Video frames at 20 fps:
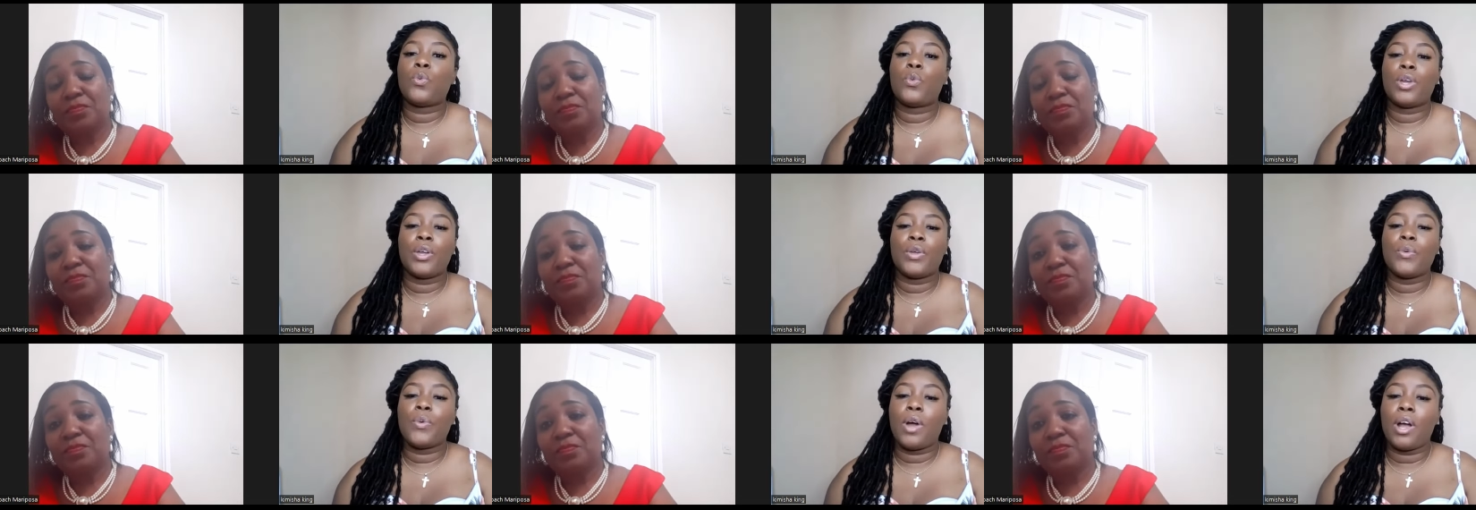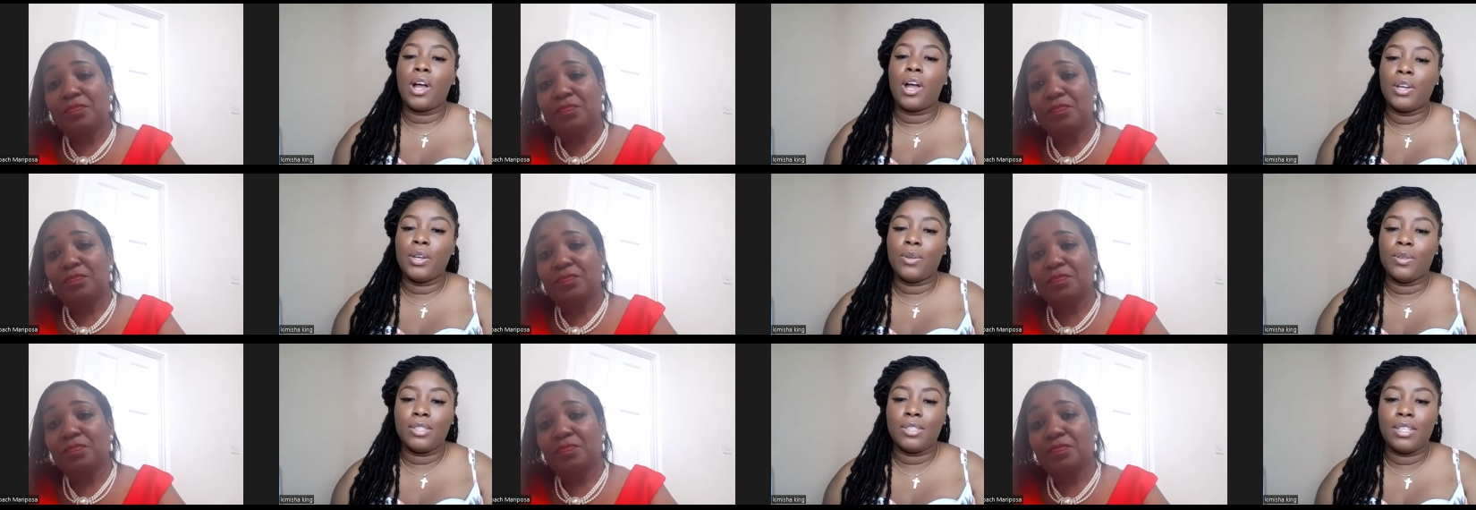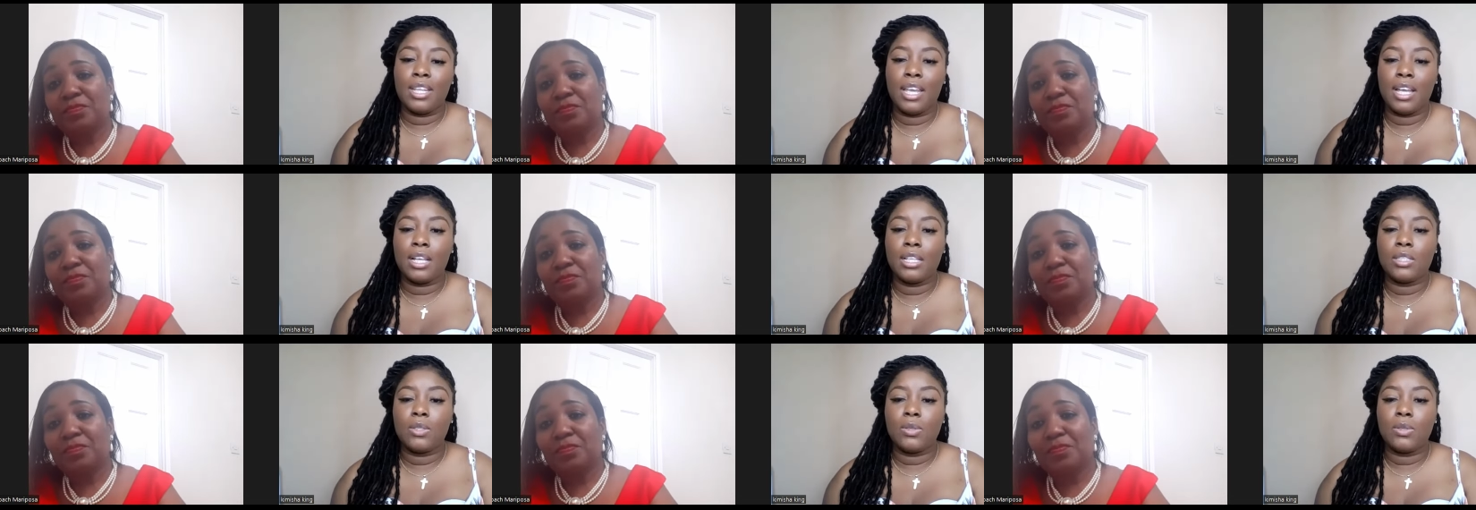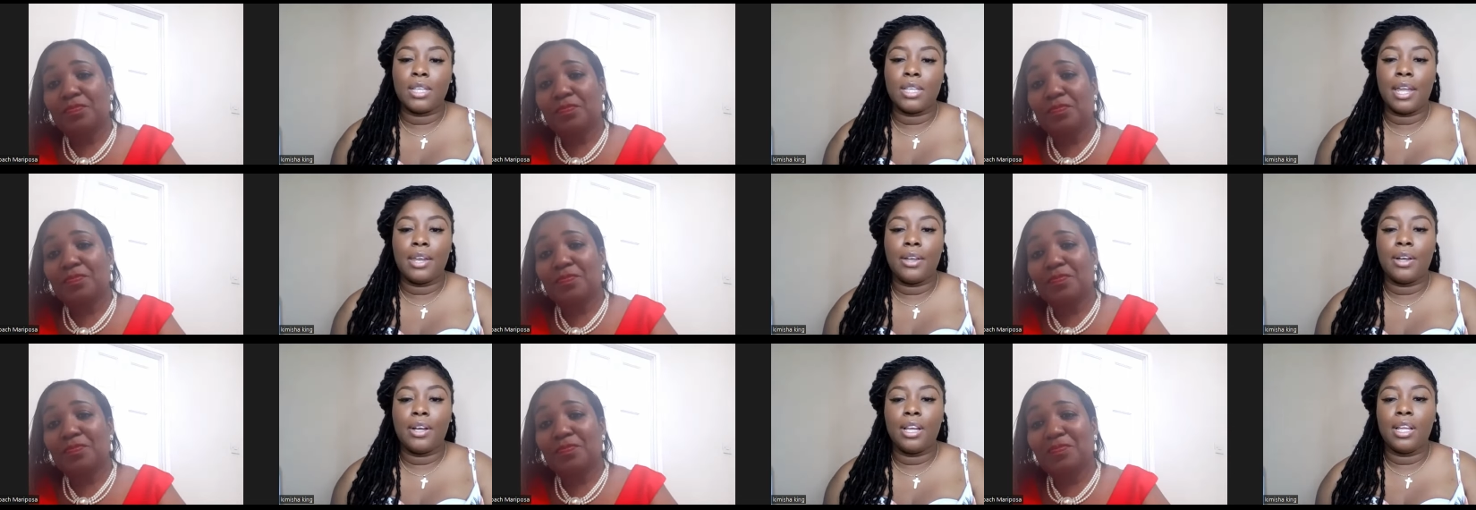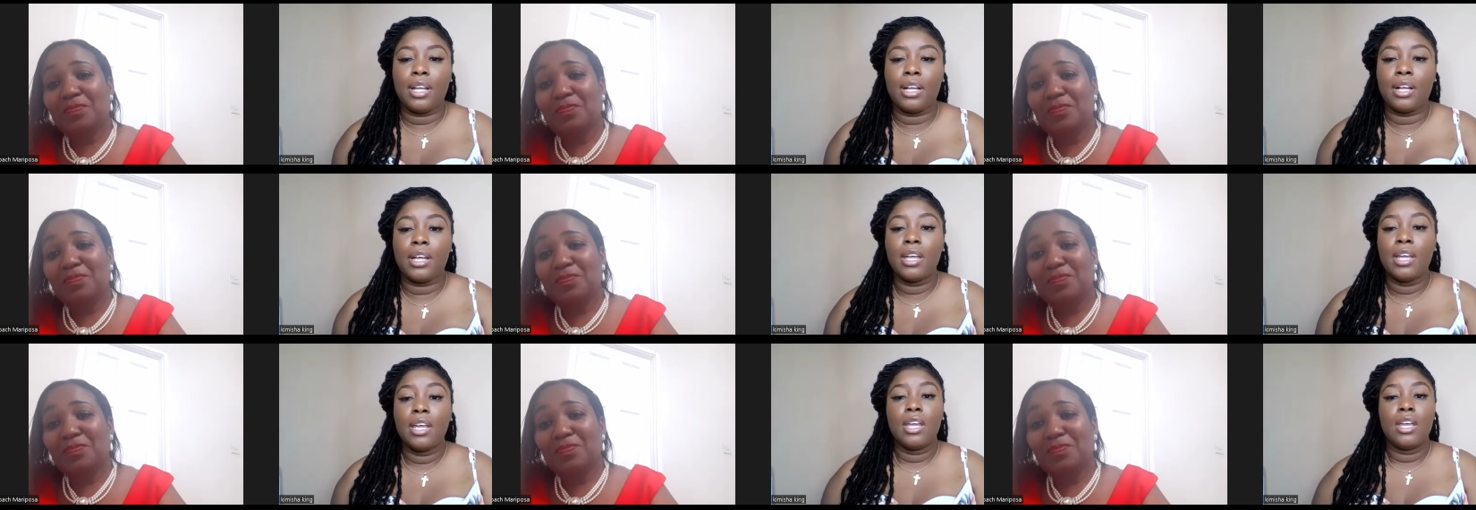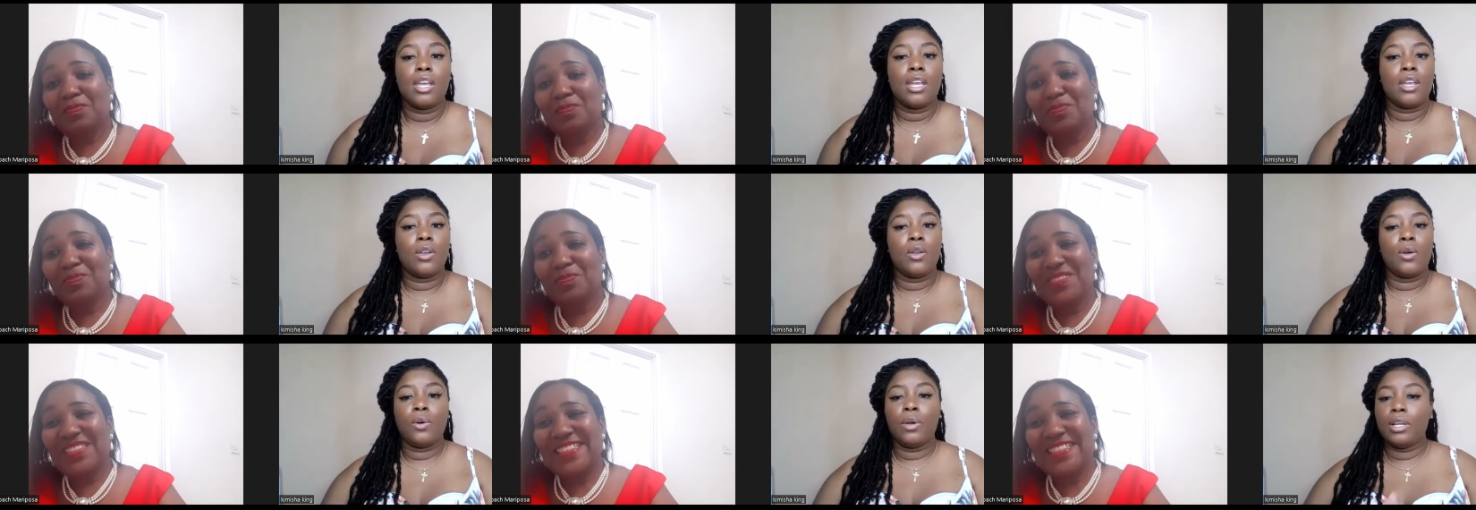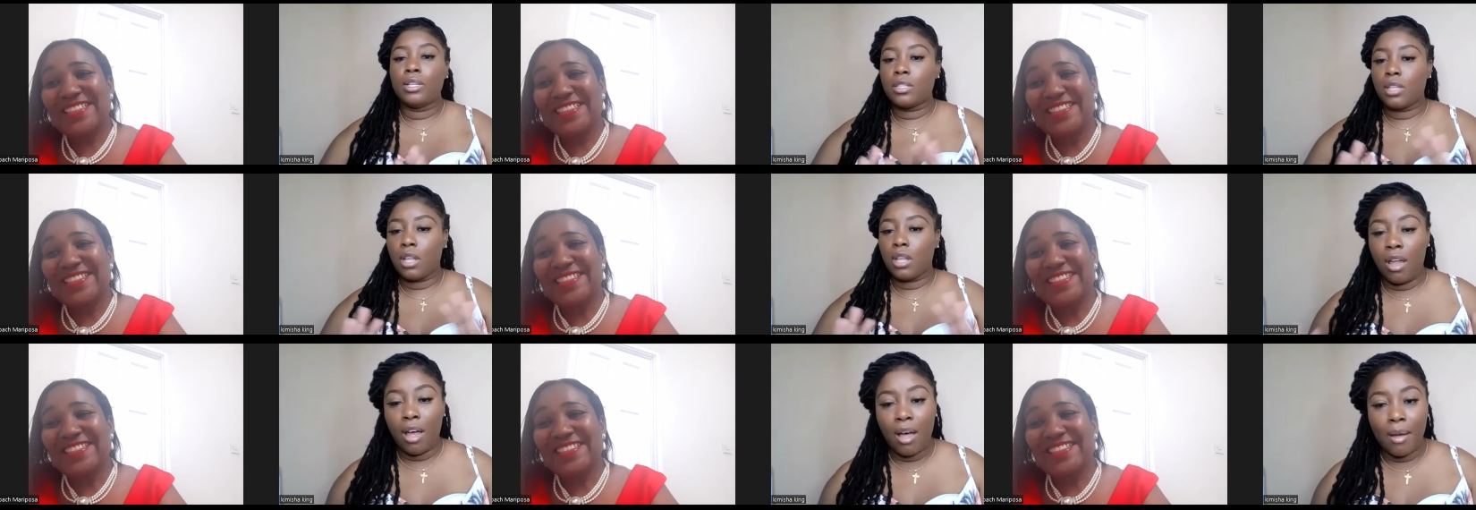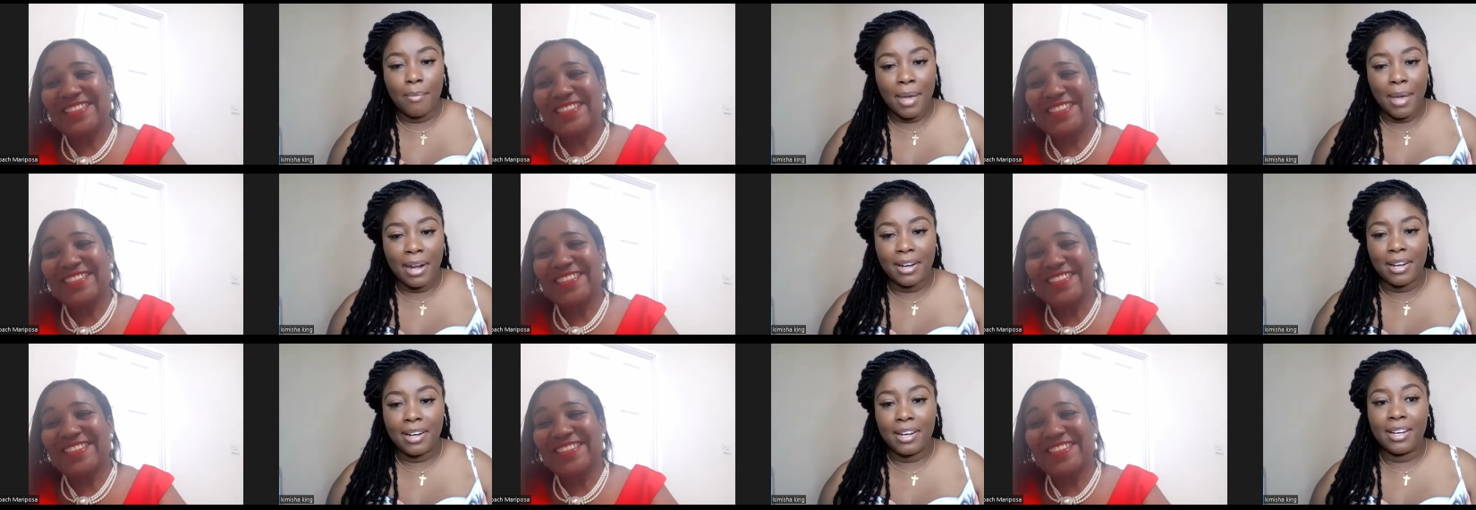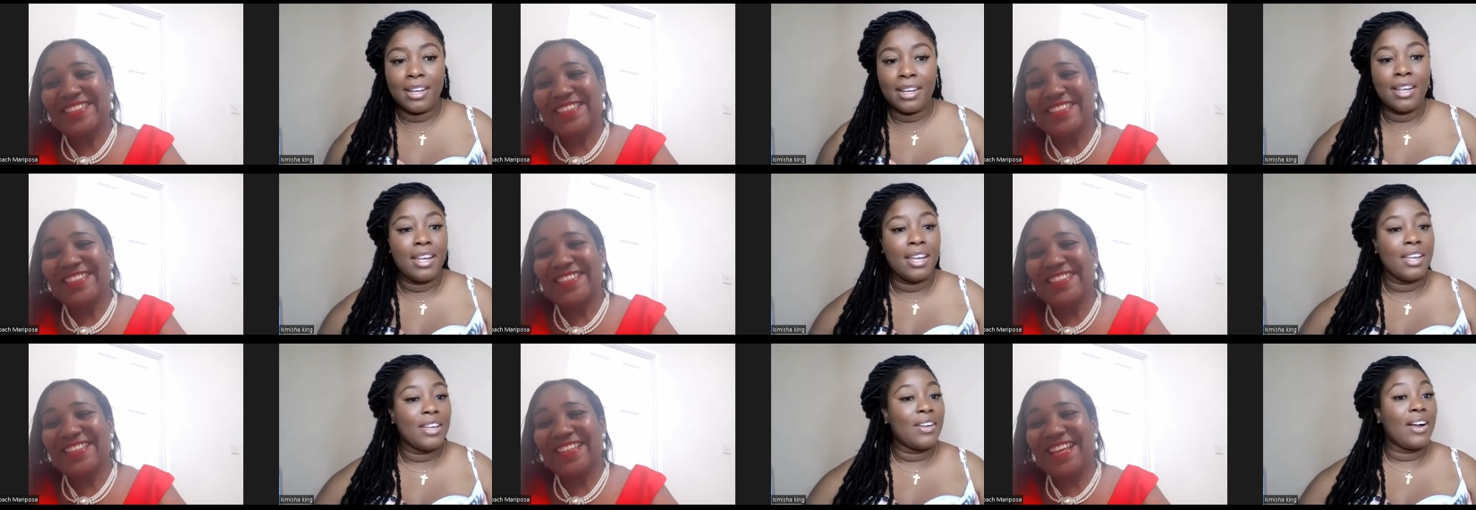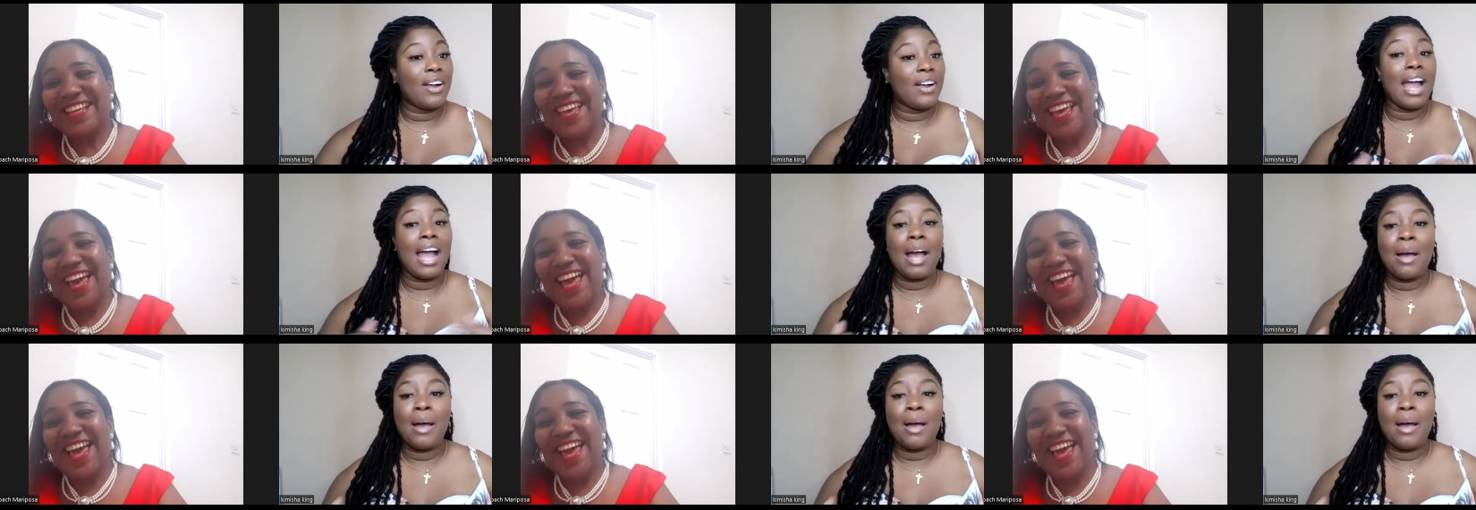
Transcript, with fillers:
Speaker 1: to where you are now today? Because you said earlier, you know, it's a lot better, you're